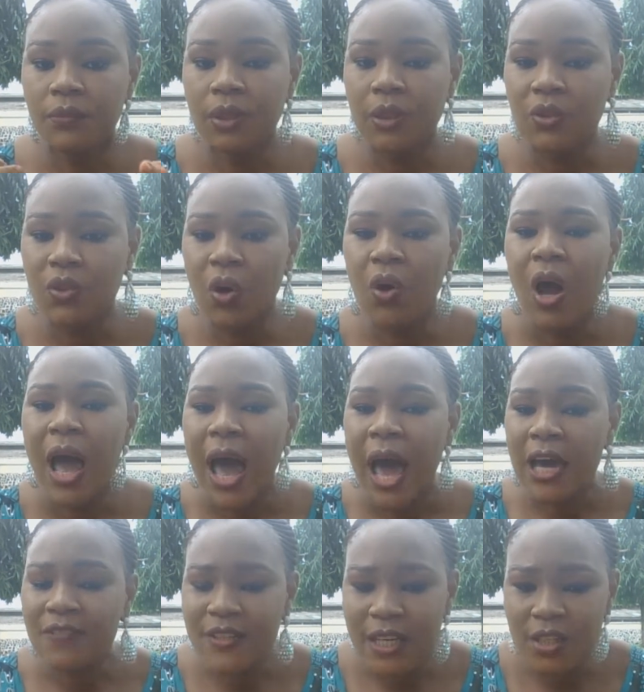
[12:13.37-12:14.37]
So
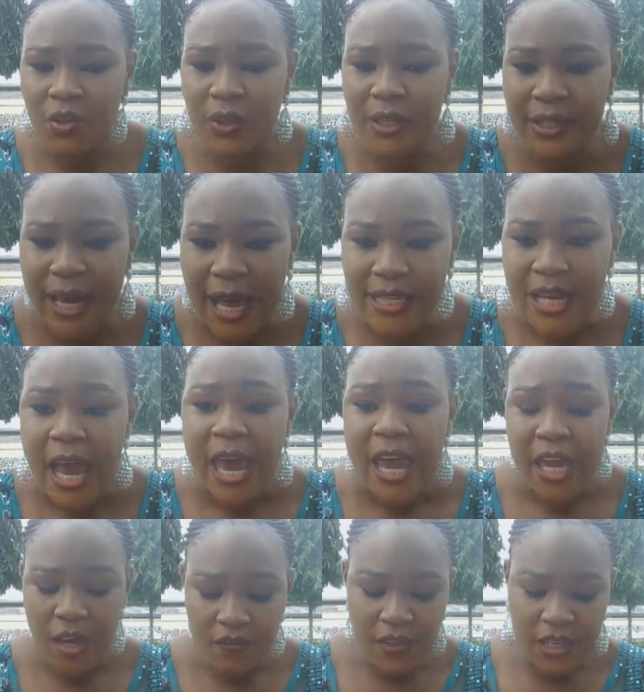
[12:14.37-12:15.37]
after doing that,
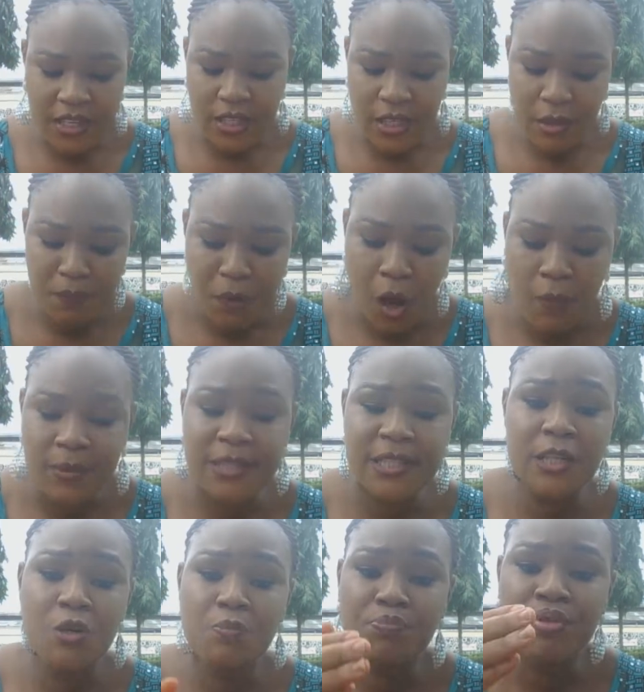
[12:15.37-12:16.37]
if these symptoms
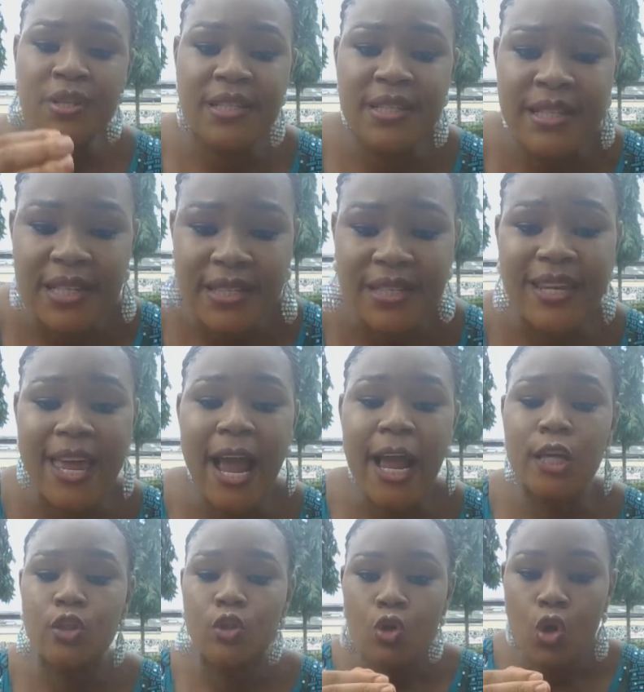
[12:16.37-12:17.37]
still persist,
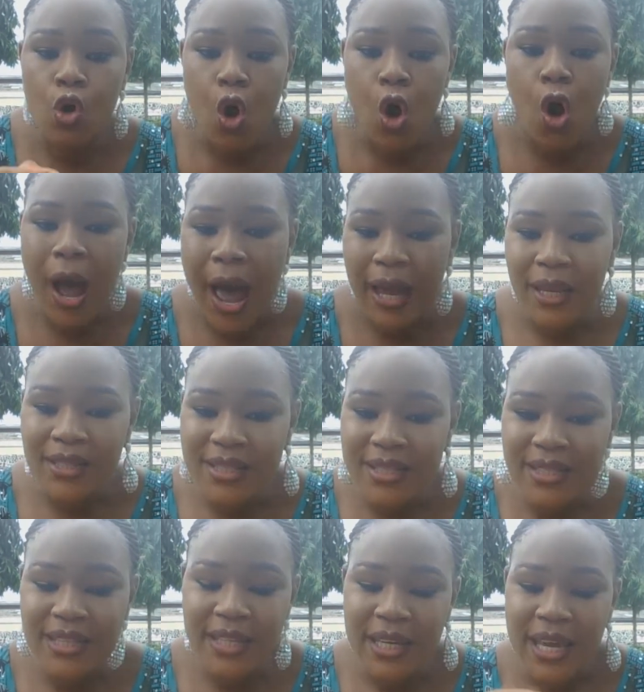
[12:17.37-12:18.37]
then you go and
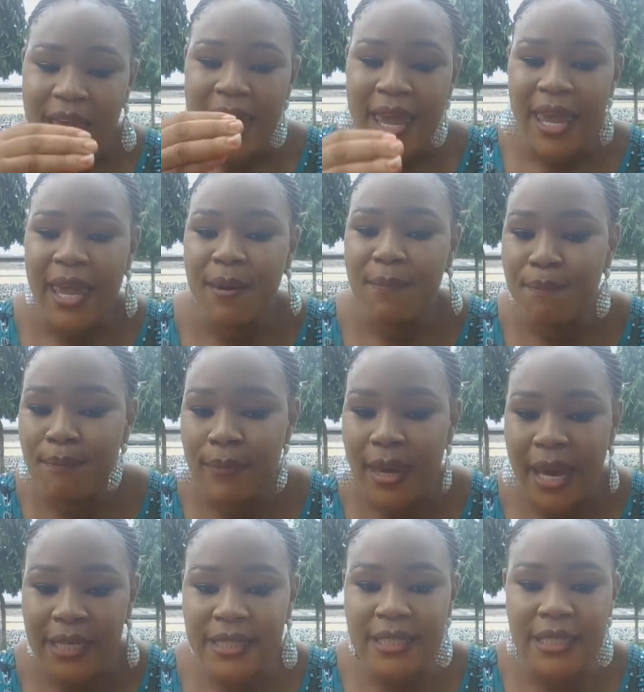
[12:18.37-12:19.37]
see a
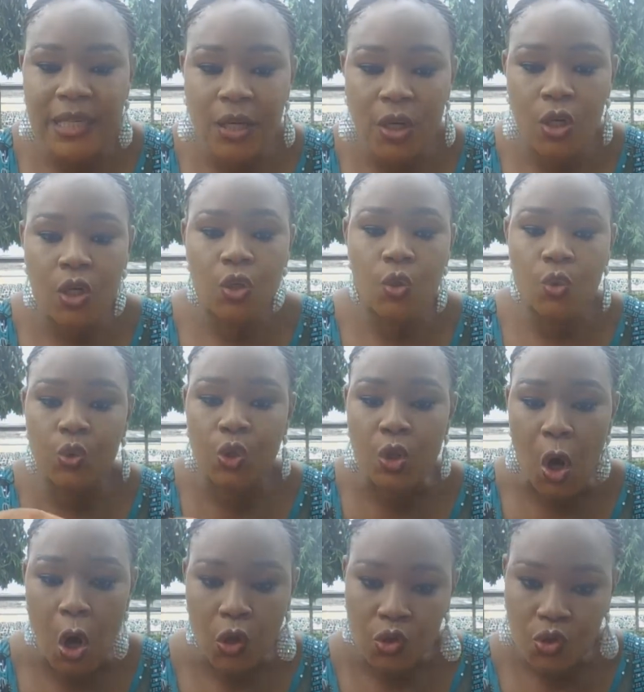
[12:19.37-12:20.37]
medical
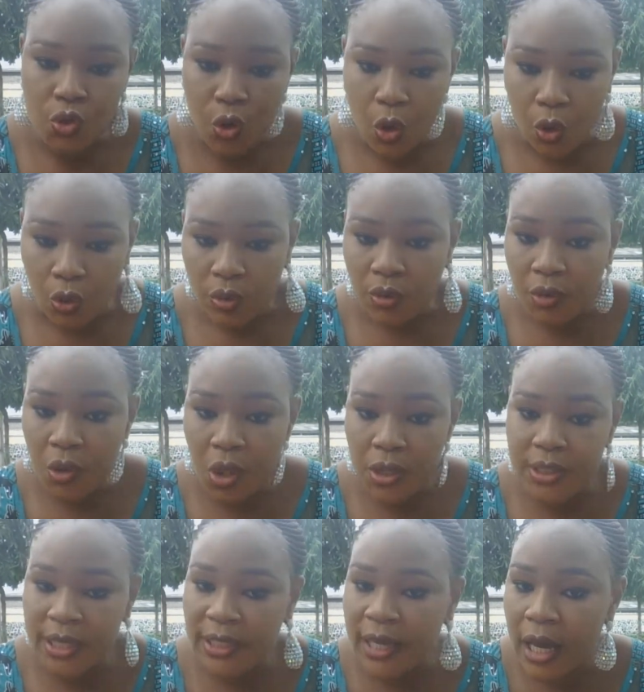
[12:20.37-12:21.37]
doctor,
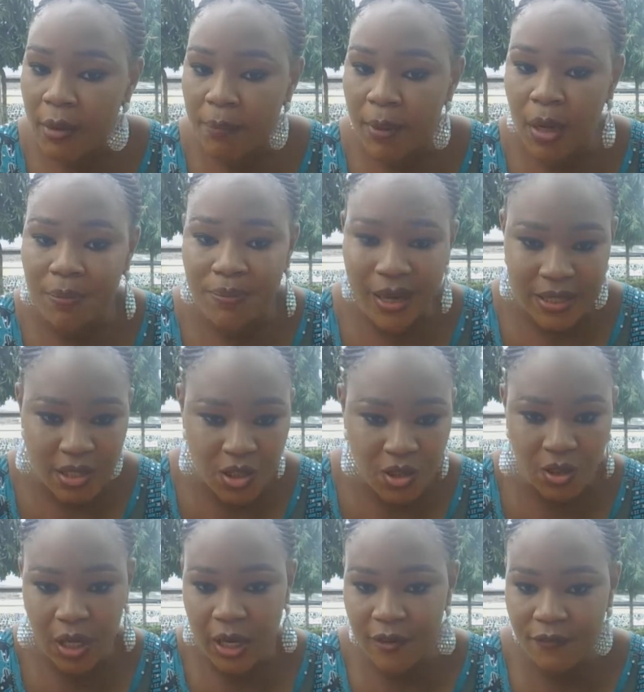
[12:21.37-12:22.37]
not an herbal
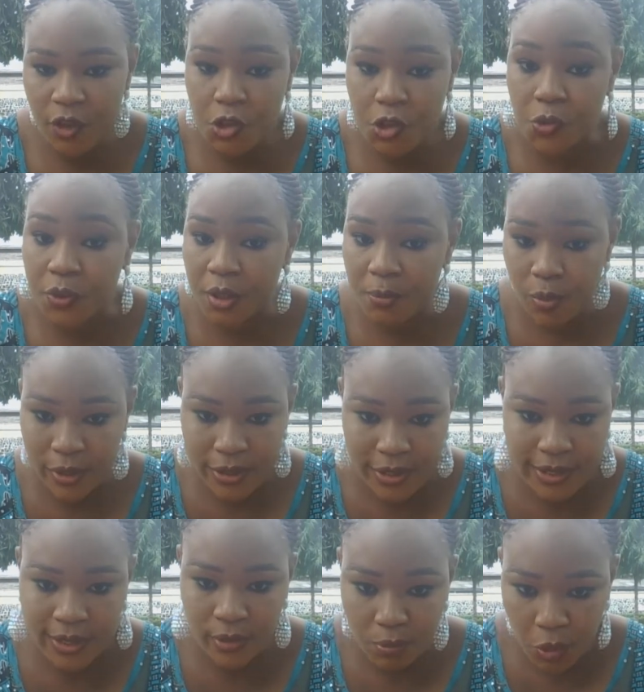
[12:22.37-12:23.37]
practitioner. If not, you keep
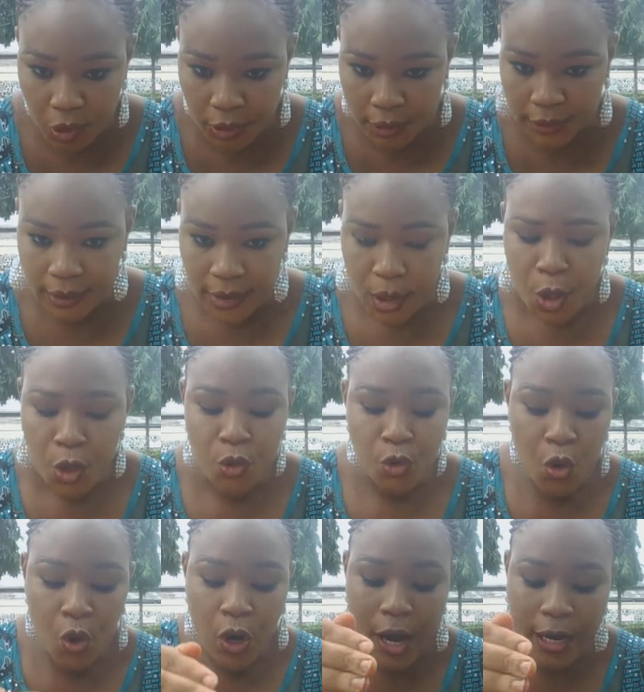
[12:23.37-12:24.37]
wasting money. You
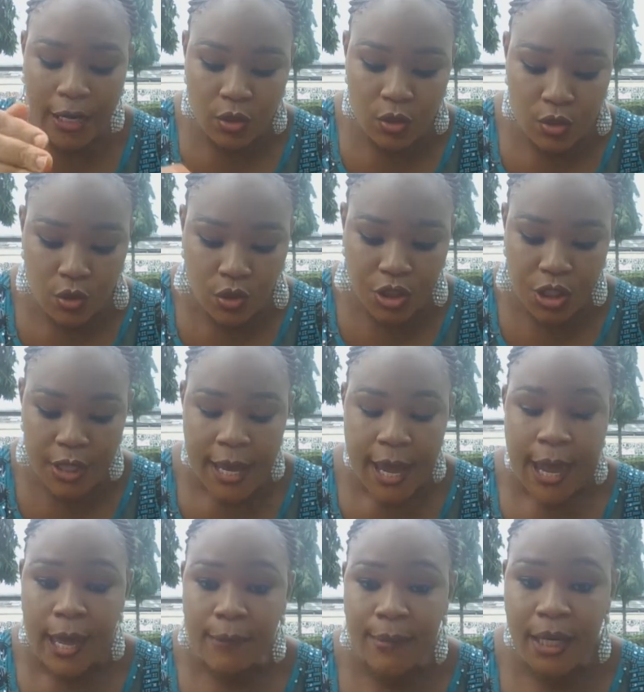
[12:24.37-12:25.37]
go and see
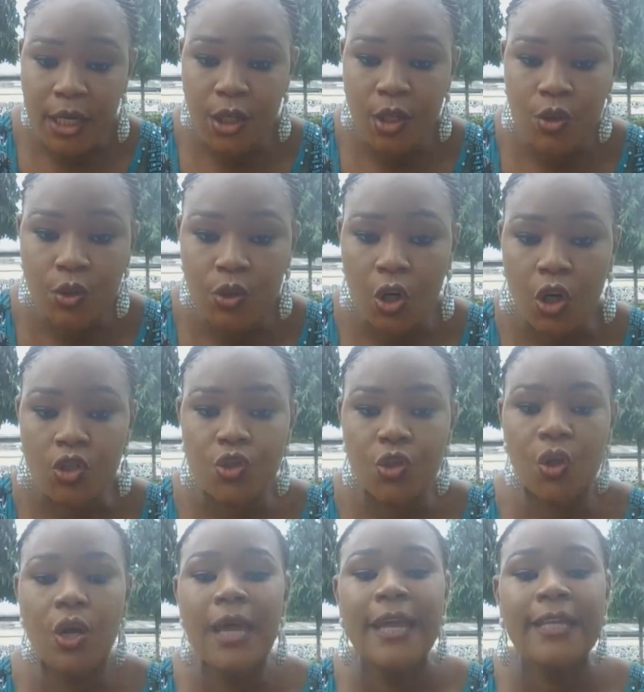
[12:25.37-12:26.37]
a medical
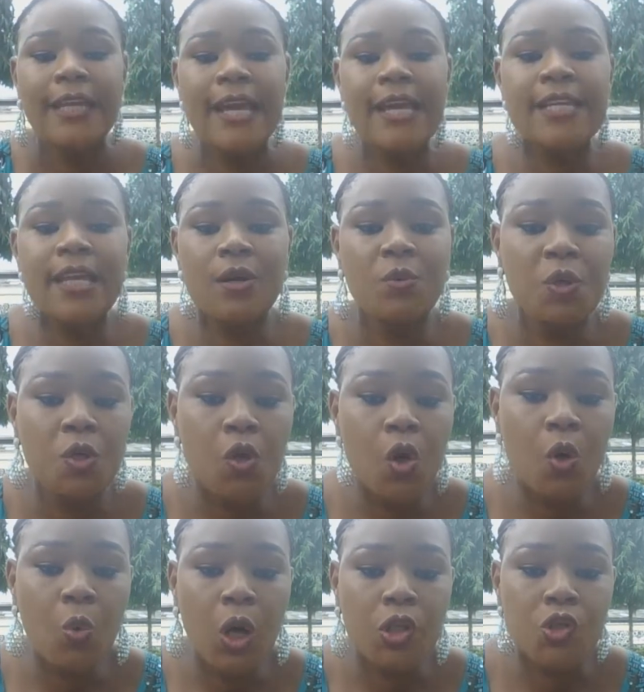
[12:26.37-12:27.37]
doctor, then they will
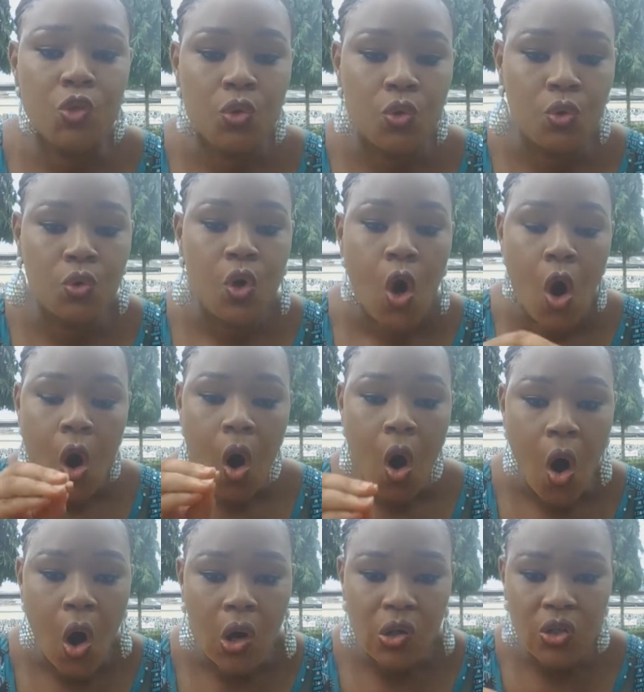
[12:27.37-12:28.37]
know what to do
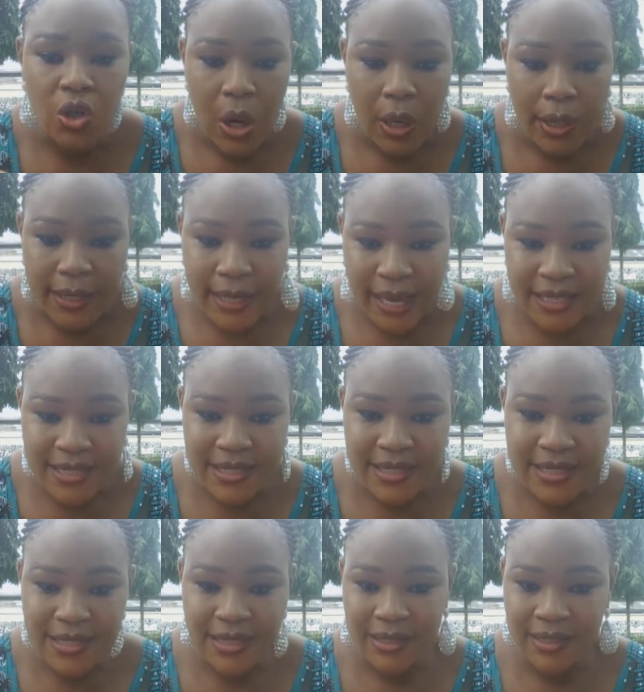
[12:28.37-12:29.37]
on your
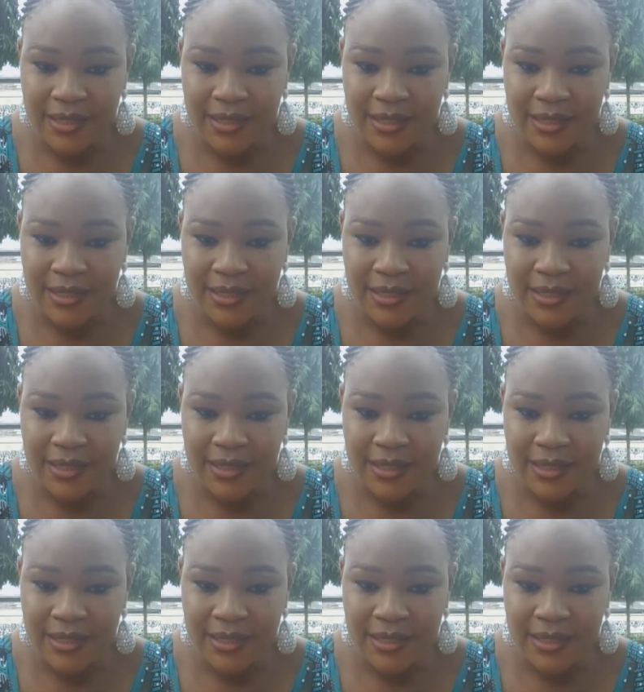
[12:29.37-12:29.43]
case.